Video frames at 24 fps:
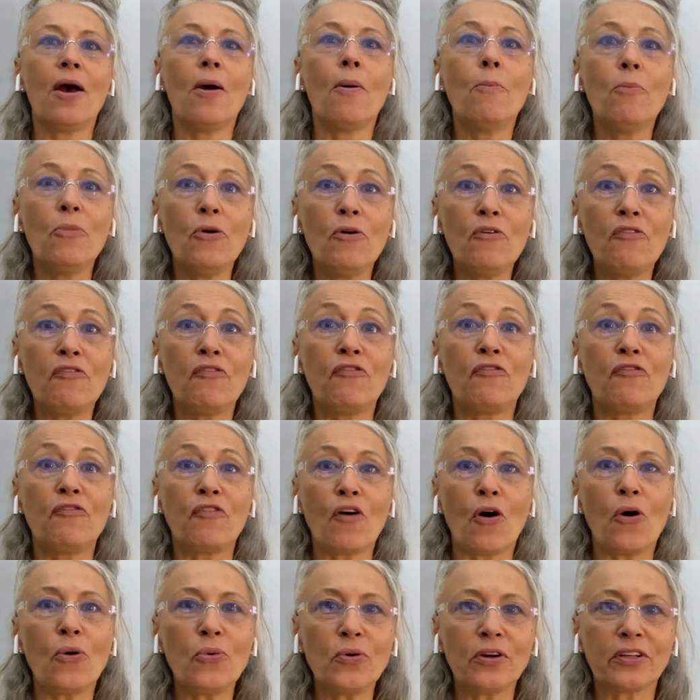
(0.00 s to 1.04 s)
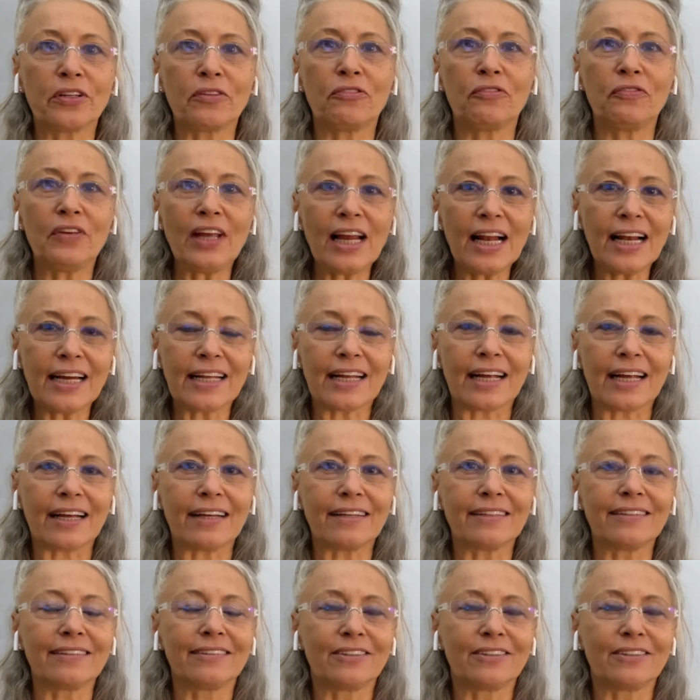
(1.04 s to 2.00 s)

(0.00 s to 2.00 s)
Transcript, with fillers: move forward feeling.